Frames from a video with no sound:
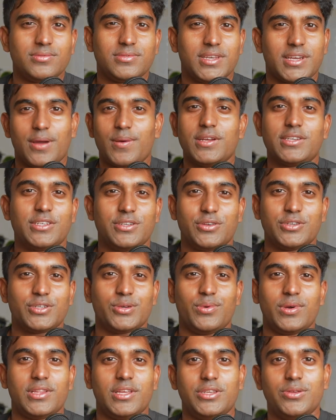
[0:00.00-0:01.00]
Like, I'm actually not sure
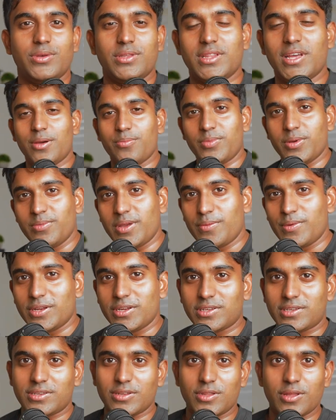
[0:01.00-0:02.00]
why they're doing that, but maybe
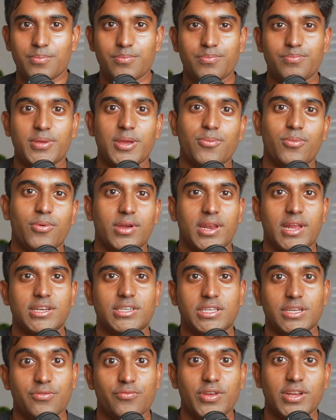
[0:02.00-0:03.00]
just so then people can
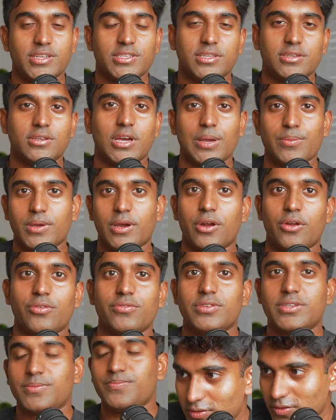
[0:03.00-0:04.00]
actually reach the time
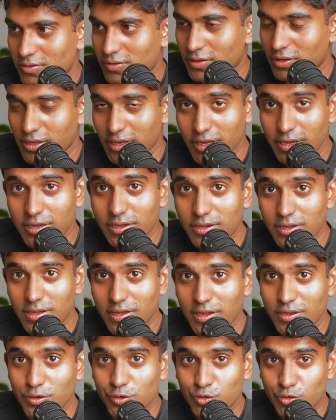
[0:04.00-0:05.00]
cutoffs. The gear
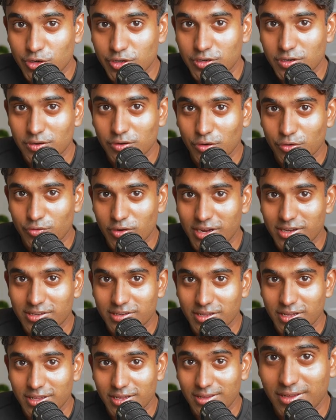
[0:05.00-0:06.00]
and nutrition on race
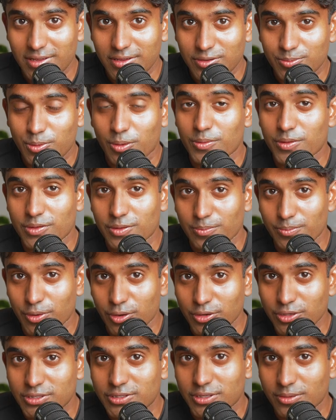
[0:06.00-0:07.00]
day is probably the
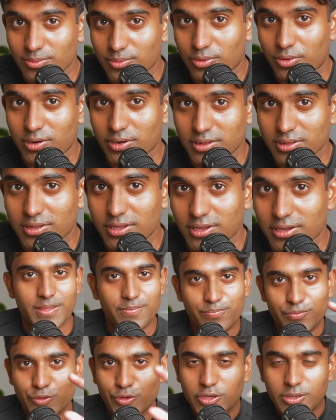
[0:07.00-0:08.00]
most important thing.
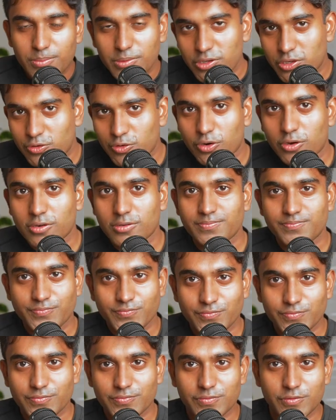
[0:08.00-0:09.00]
You can be strong,
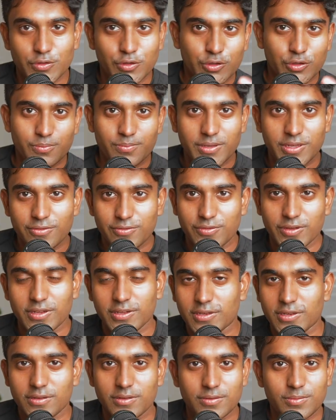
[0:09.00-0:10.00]
you can be
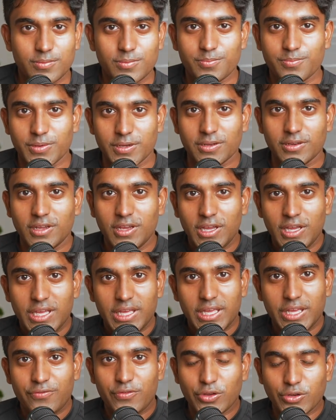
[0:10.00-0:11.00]
fit, but
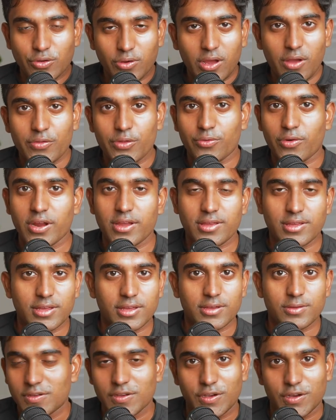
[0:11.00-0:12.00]
if you don't have the right gear,
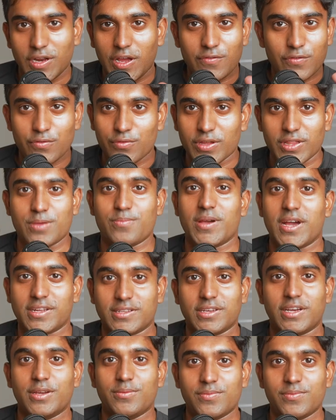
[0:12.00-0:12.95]
you're going to have a really bad time.